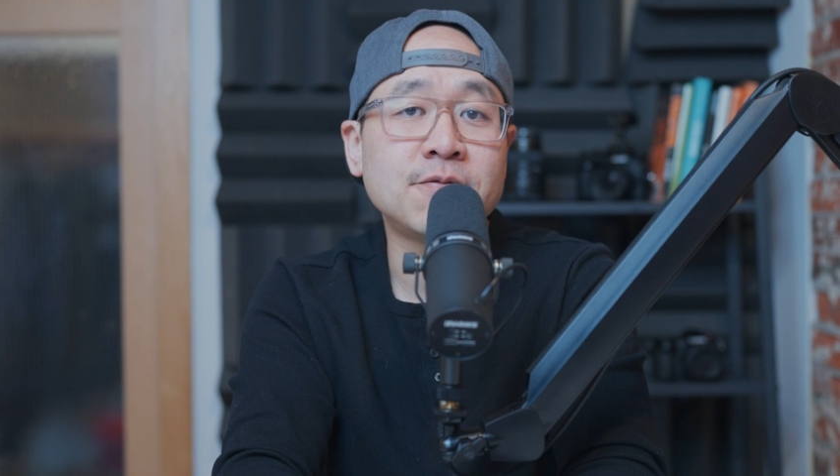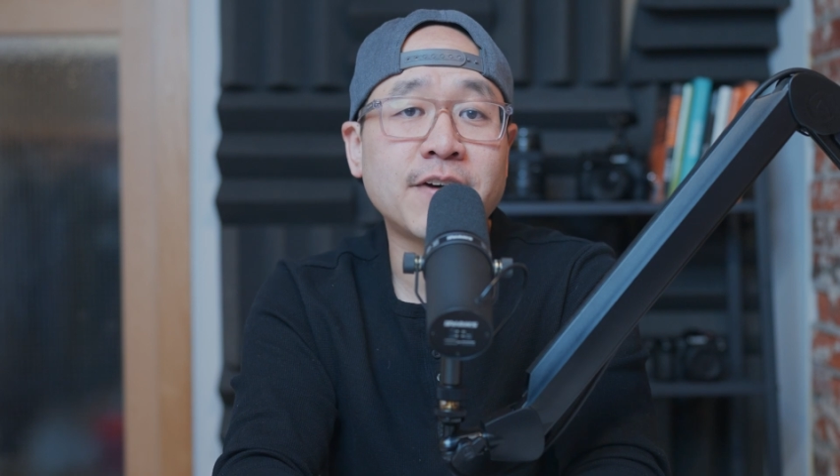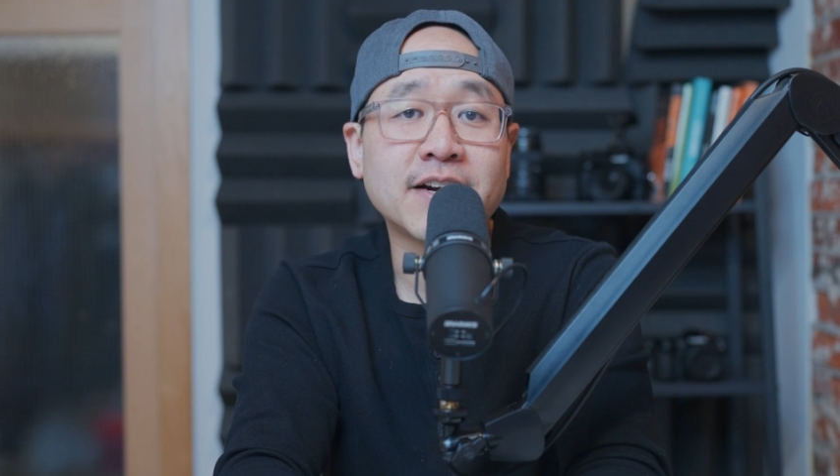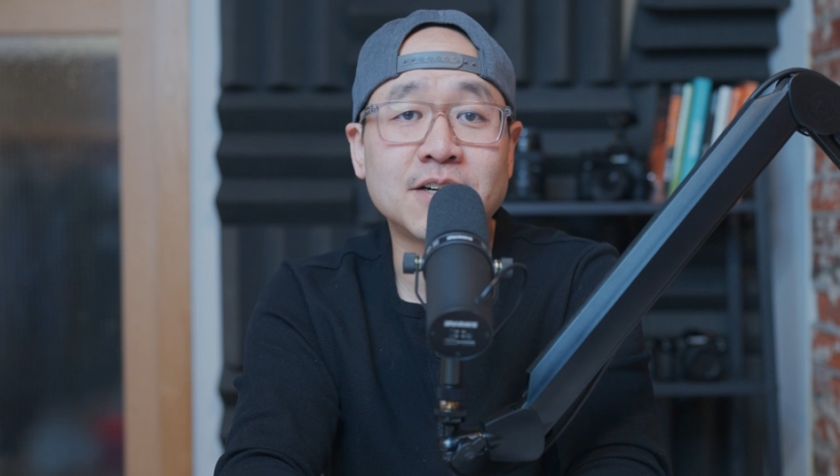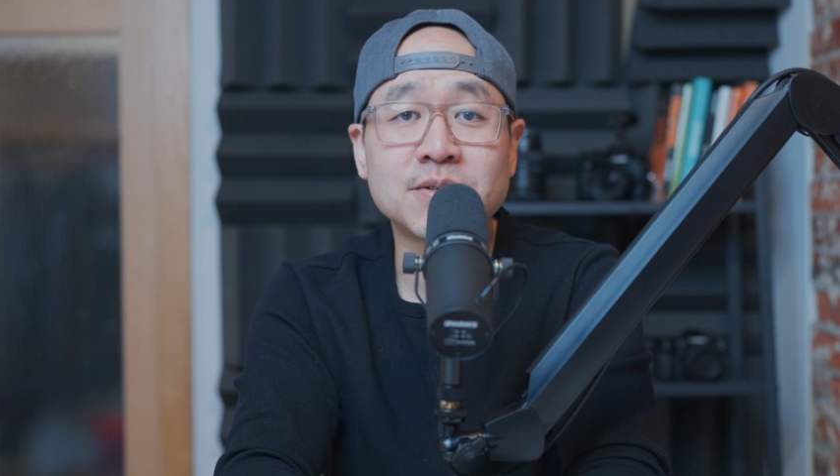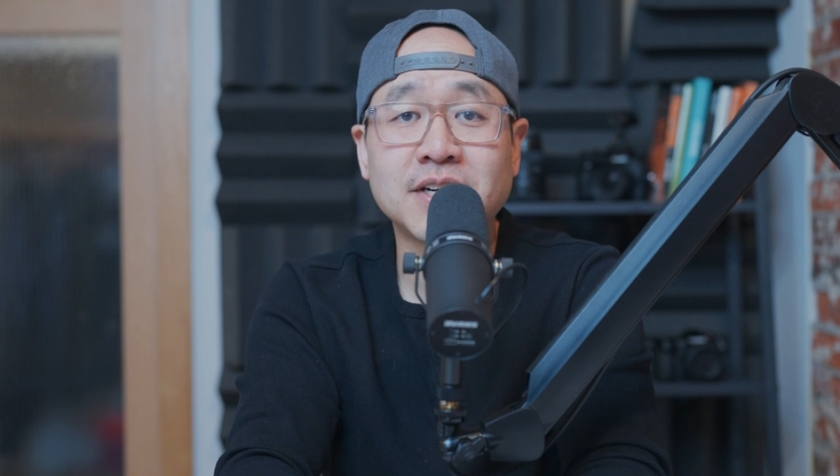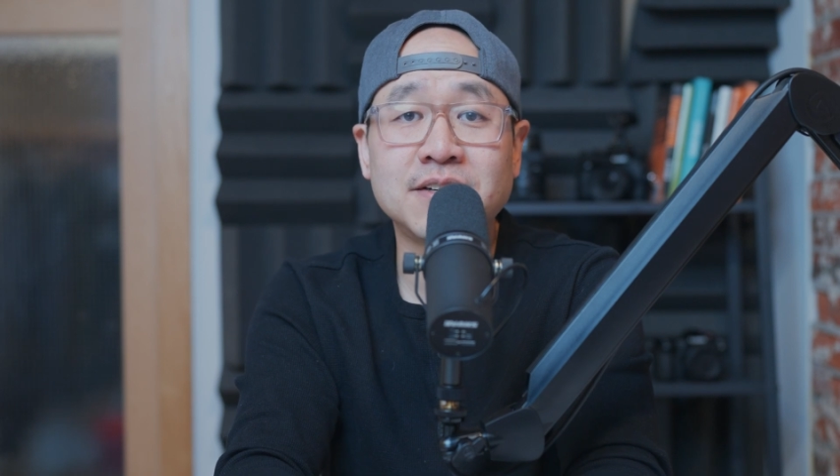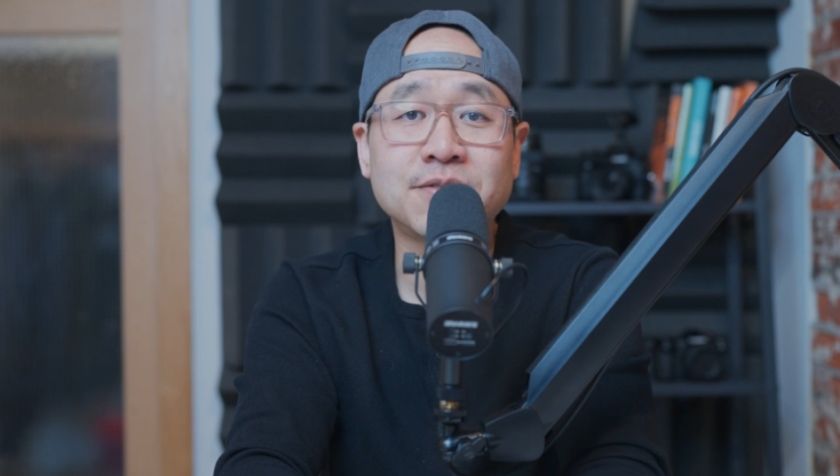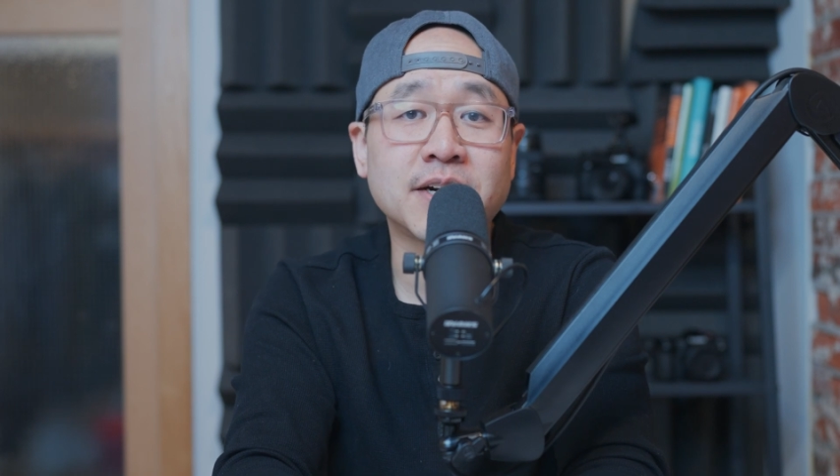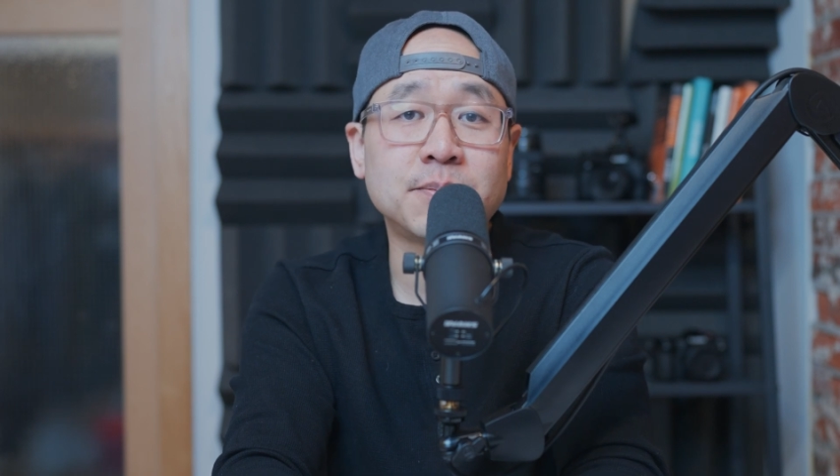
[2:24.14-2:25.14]
In fact, outside
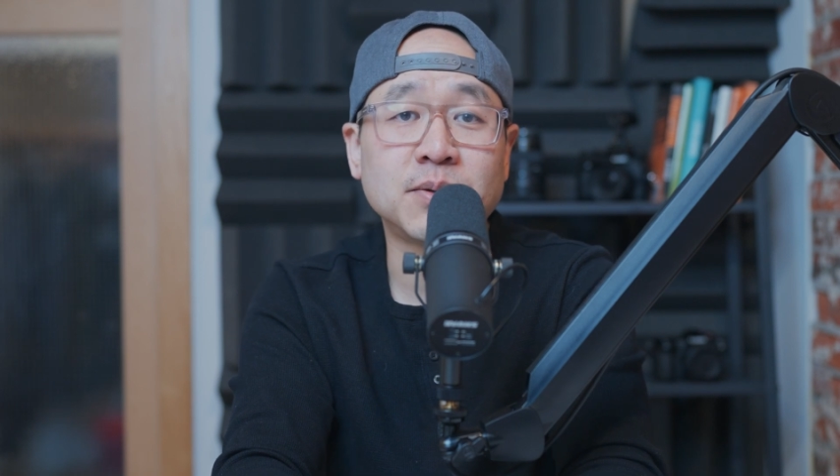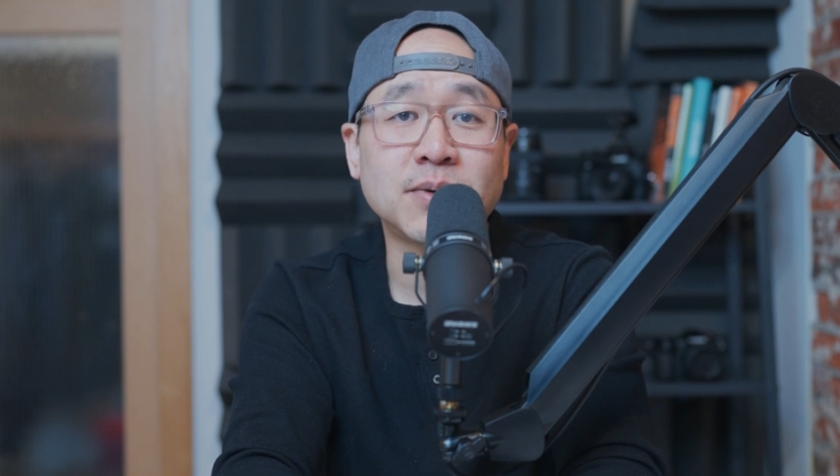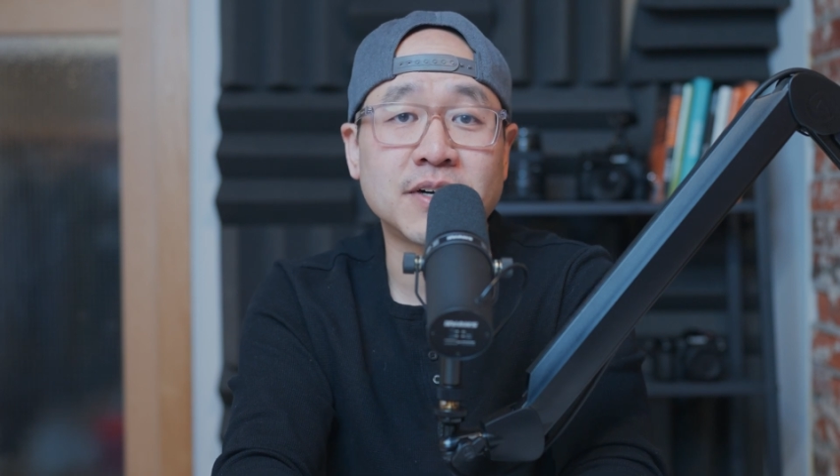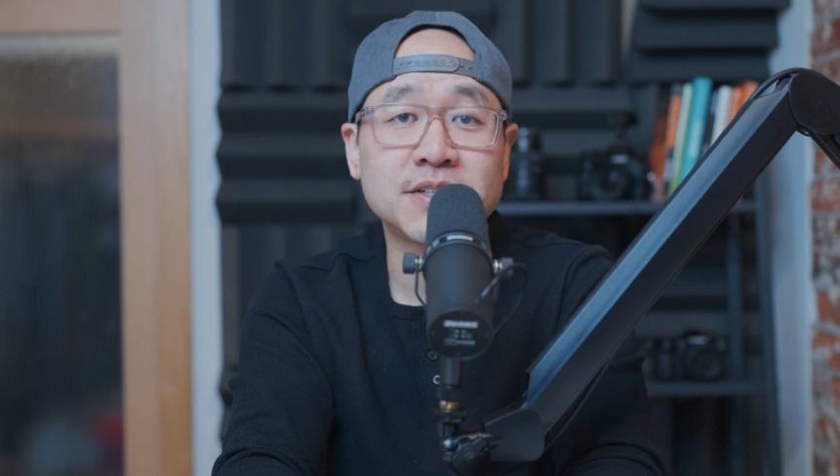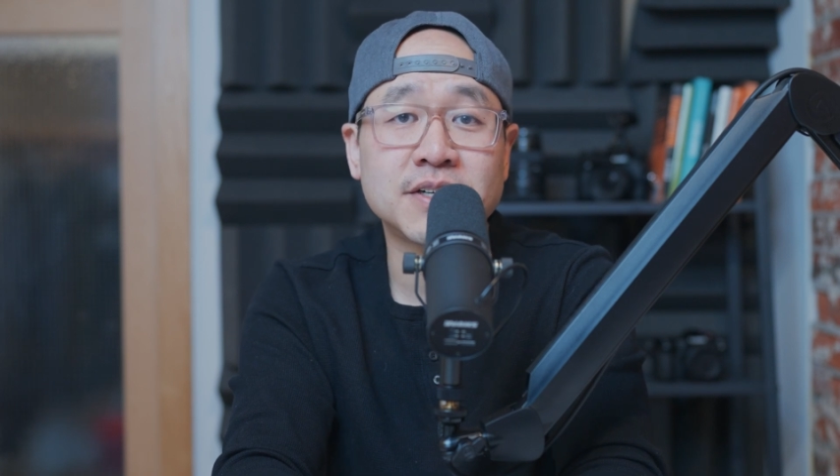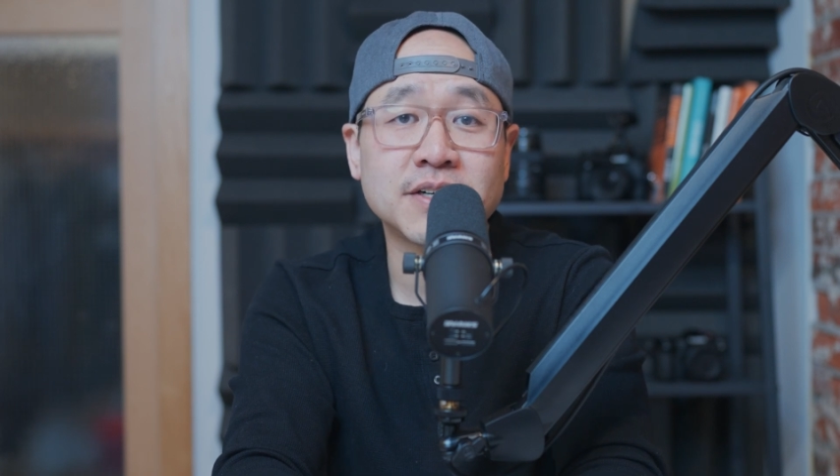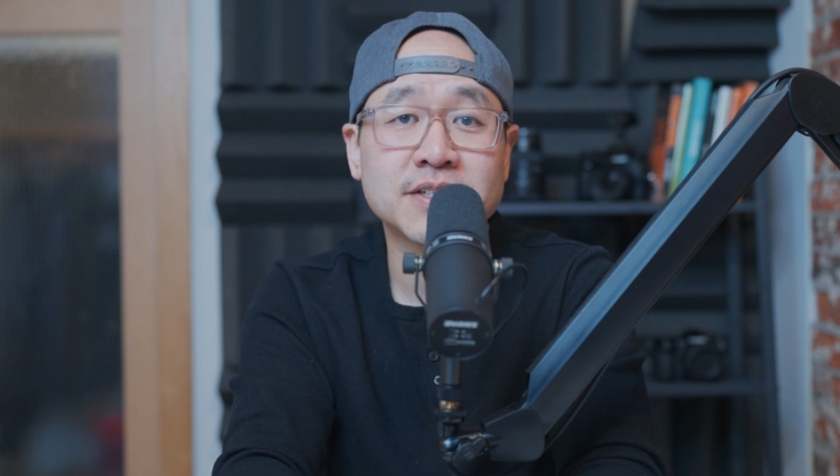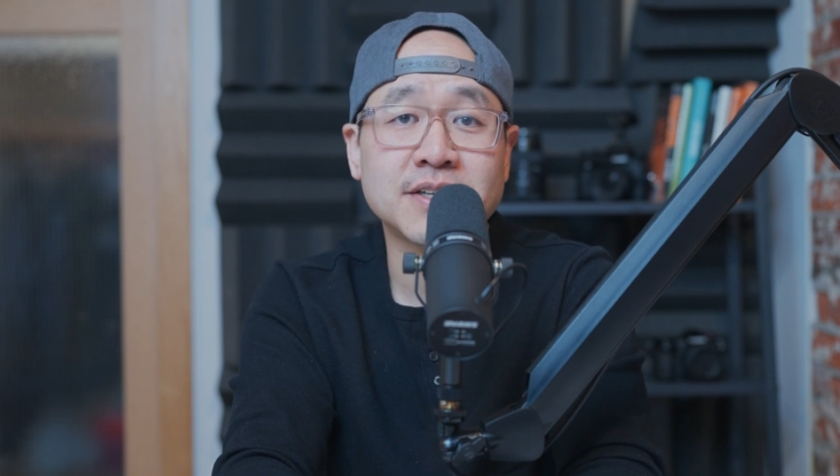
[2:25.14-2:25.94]
of a couple of water stocks,